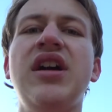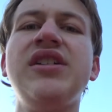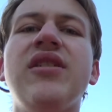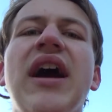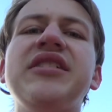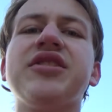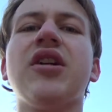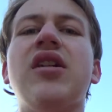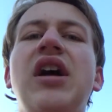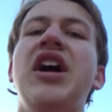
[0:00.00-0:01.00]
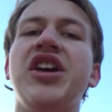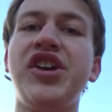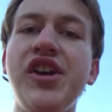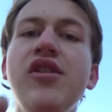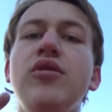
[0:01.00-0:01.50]
You guys are,
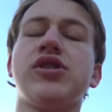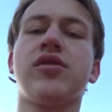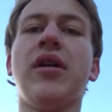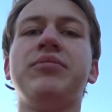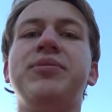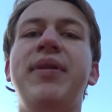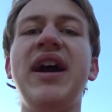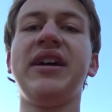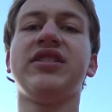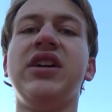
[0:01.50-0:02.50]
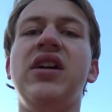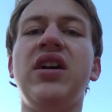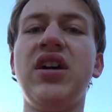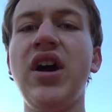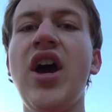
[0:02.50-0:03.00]
you, Trump's base,
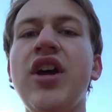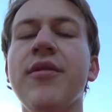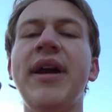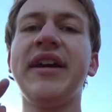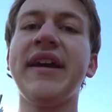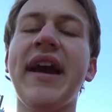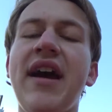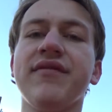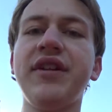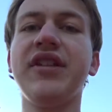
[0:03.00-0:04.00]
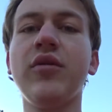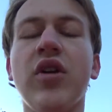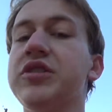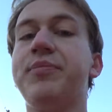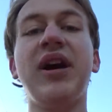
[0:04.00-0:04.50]
you're making everything
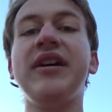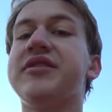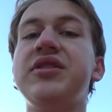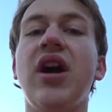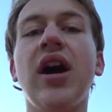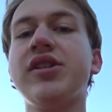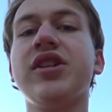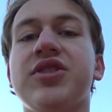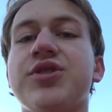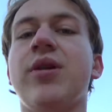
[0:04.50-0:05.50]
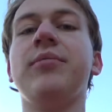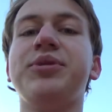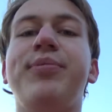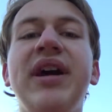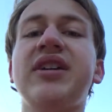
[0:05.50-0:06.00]
worse. But it's not just
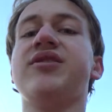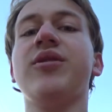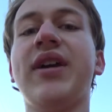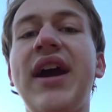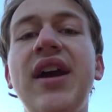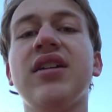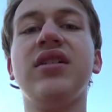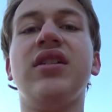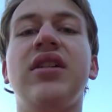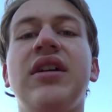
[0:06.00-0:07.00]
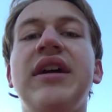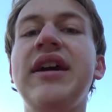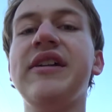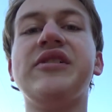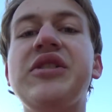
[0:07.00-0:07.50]
Trump's base, okay?
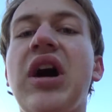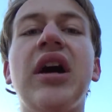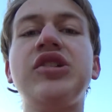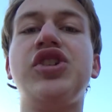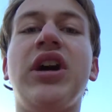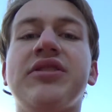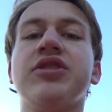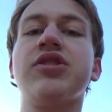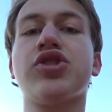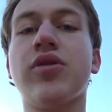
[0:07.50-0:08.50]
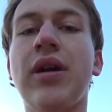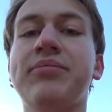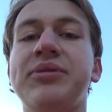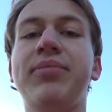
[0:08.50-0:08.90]
It is not just Trump's